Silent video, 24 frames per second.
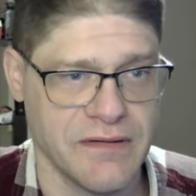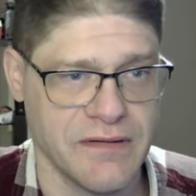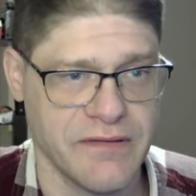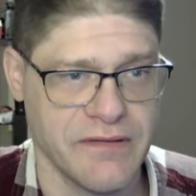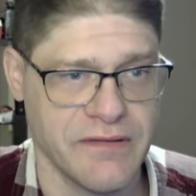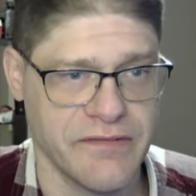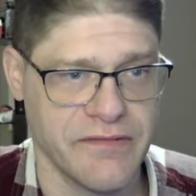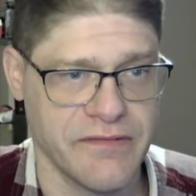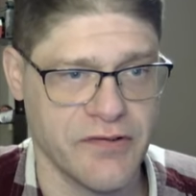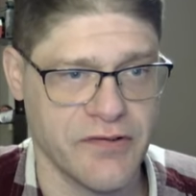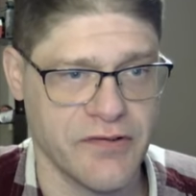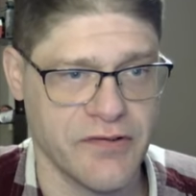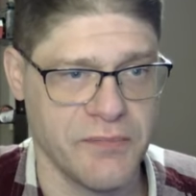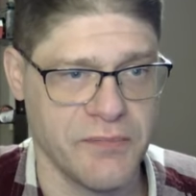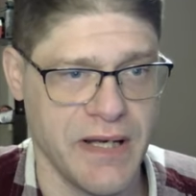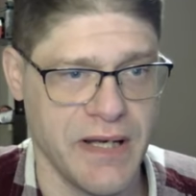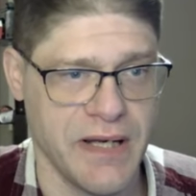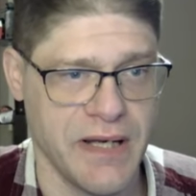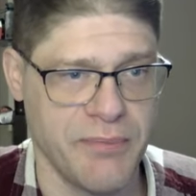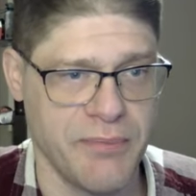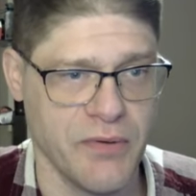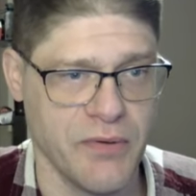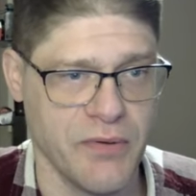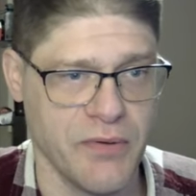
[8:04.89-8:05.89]
So my
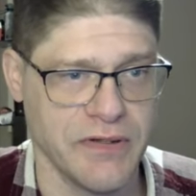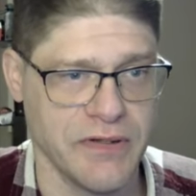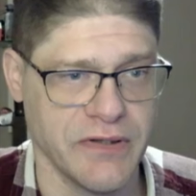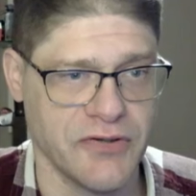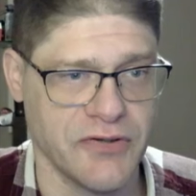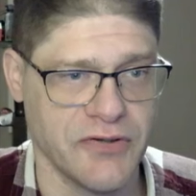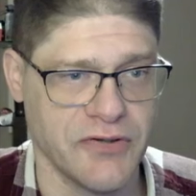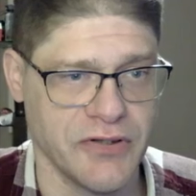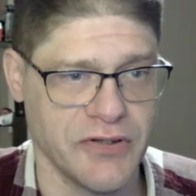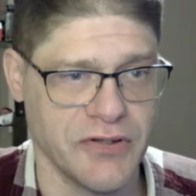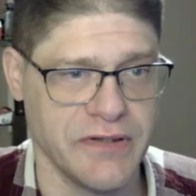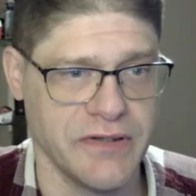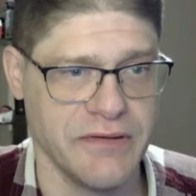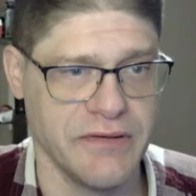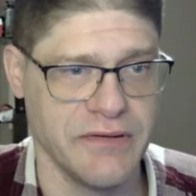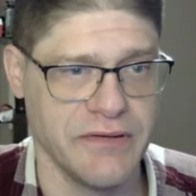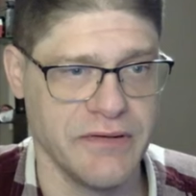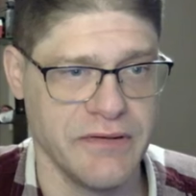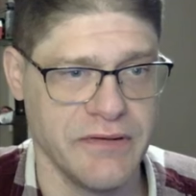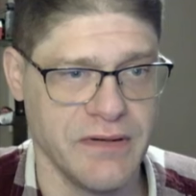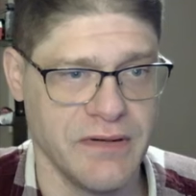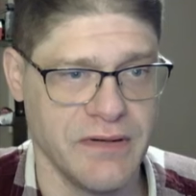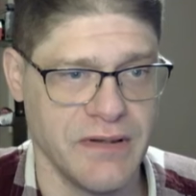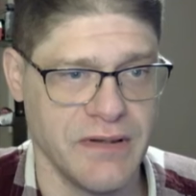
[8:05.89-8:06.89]
opponent could
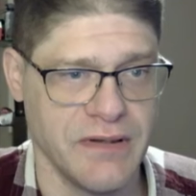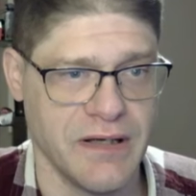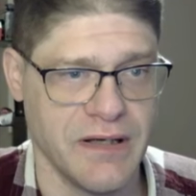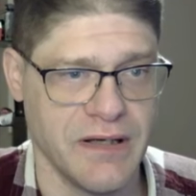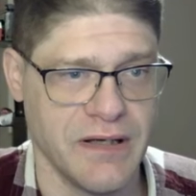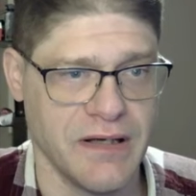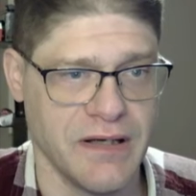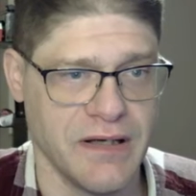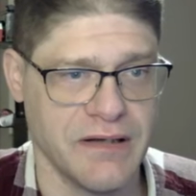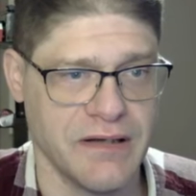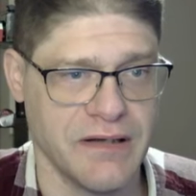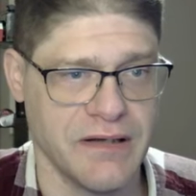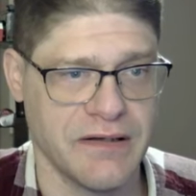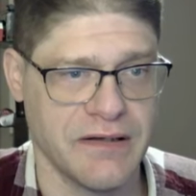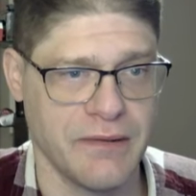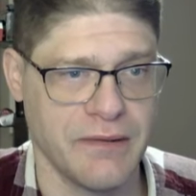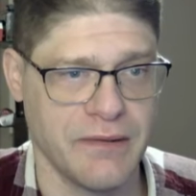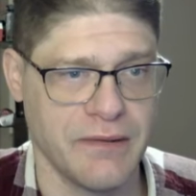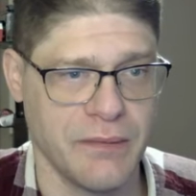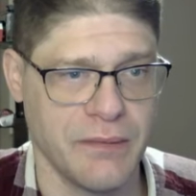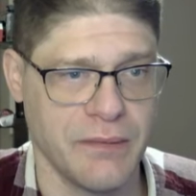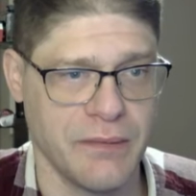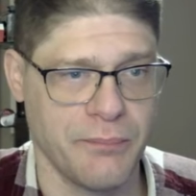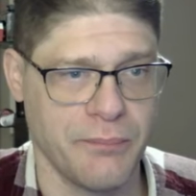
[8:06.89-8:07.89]
uh,
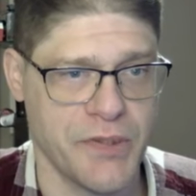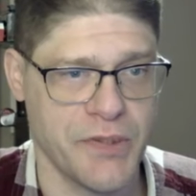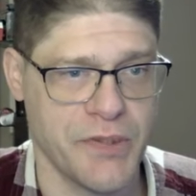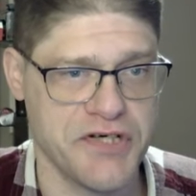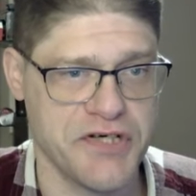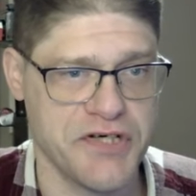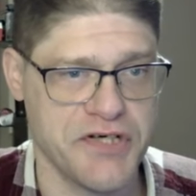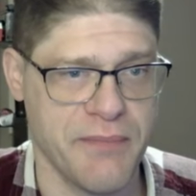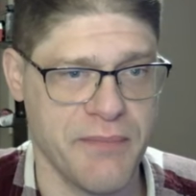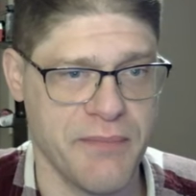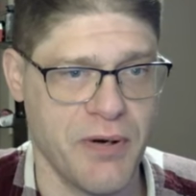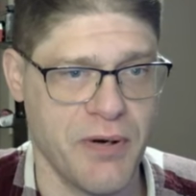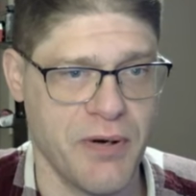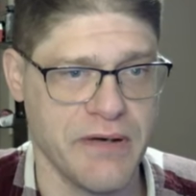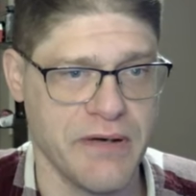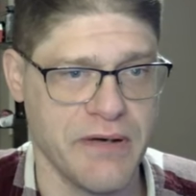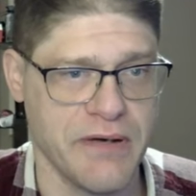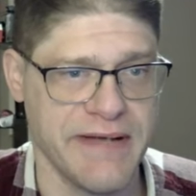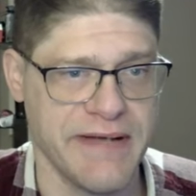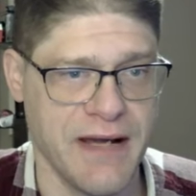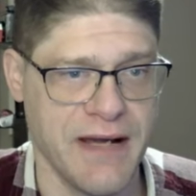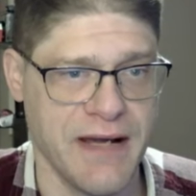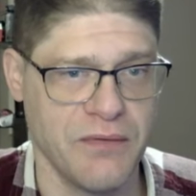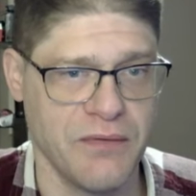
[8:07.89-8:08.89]
push the pawn
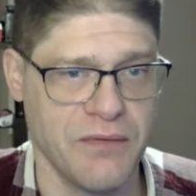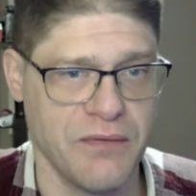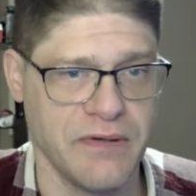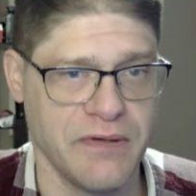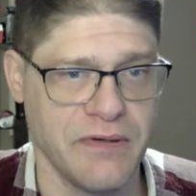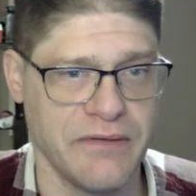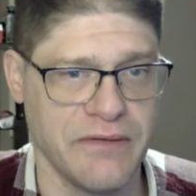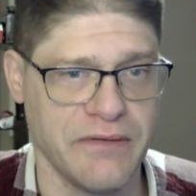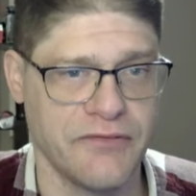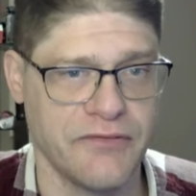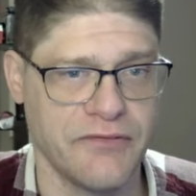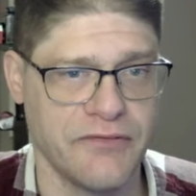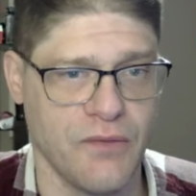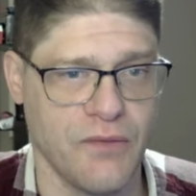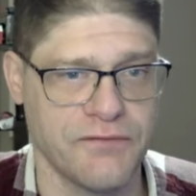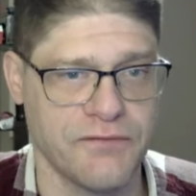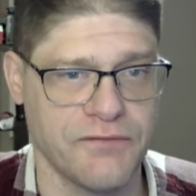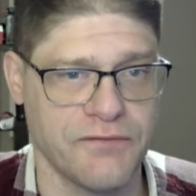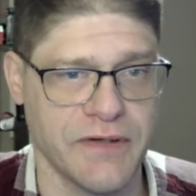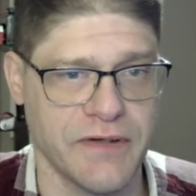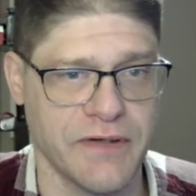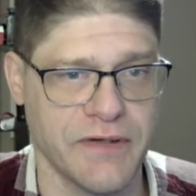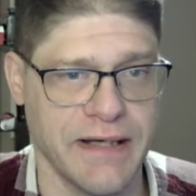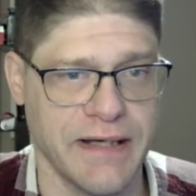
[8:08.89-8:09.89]
down, and don't
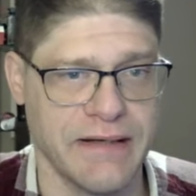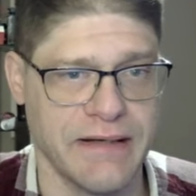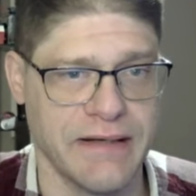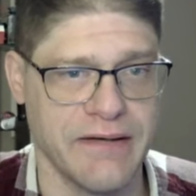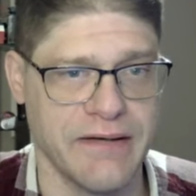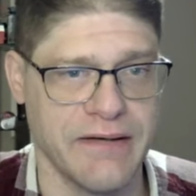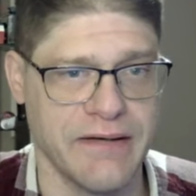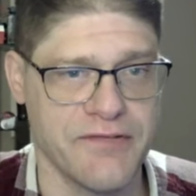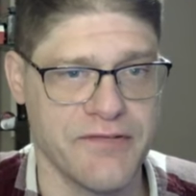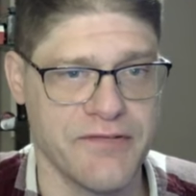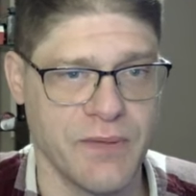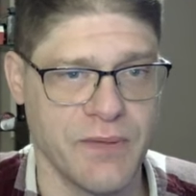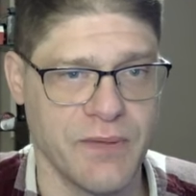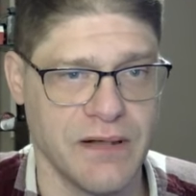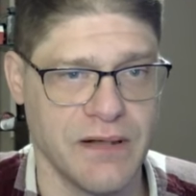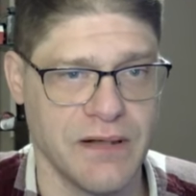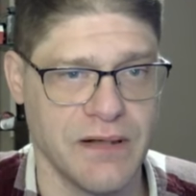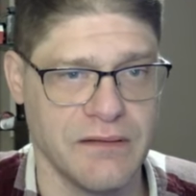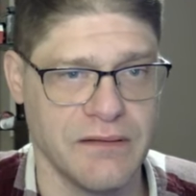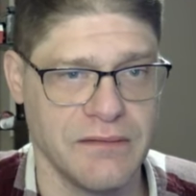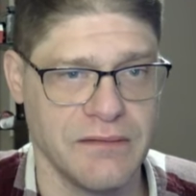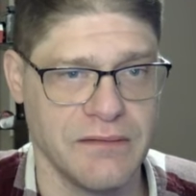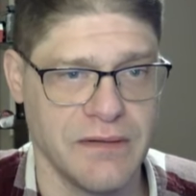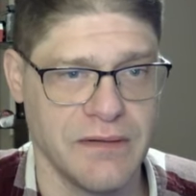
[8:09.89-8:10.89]
forget as well,